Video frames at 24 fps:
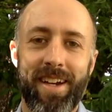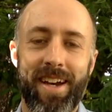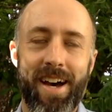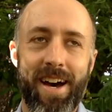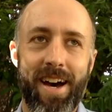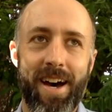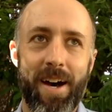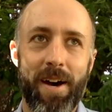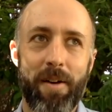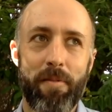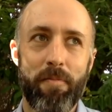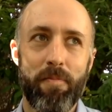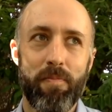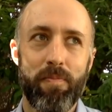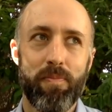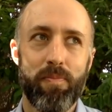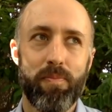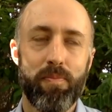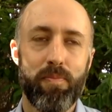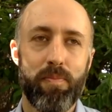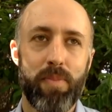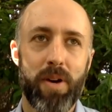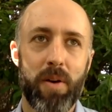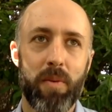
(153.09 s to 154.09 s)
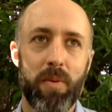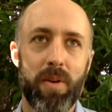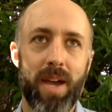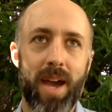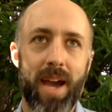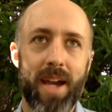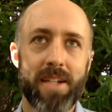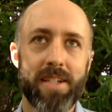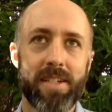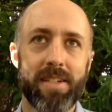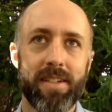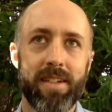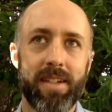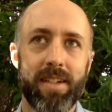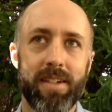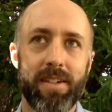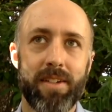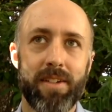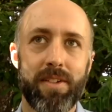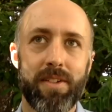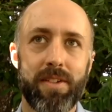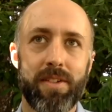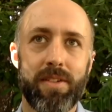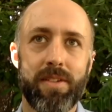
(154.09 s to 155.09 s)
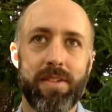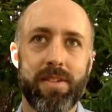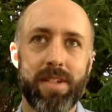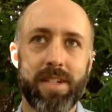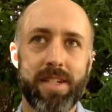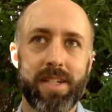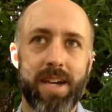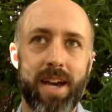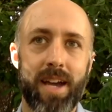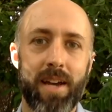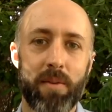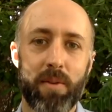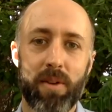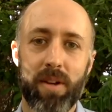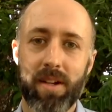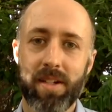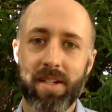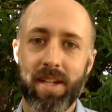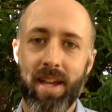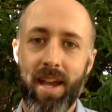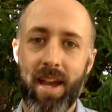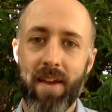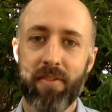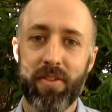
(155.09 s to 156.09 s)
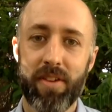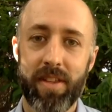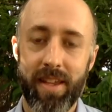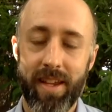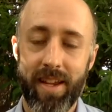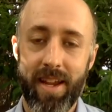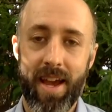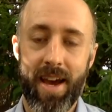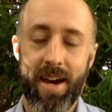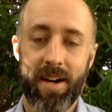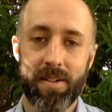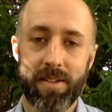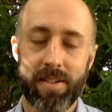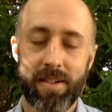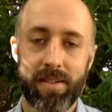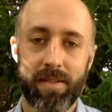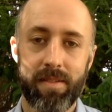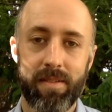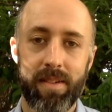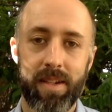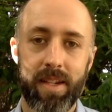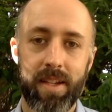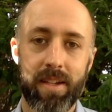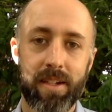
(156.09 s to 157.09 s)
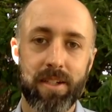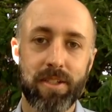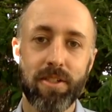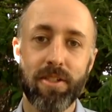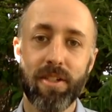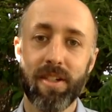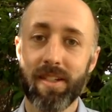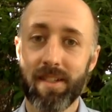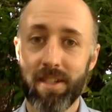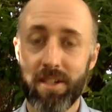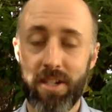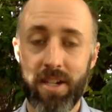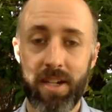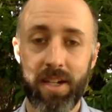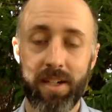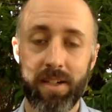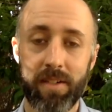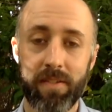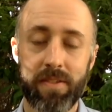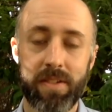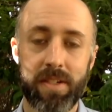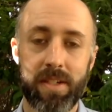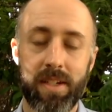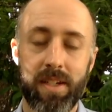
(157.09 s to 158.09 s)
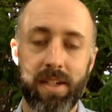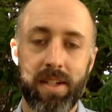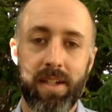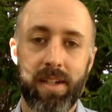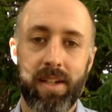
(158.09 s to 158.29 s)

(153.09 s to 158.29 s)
But we actually decided we're going to take everything out, including the shelves,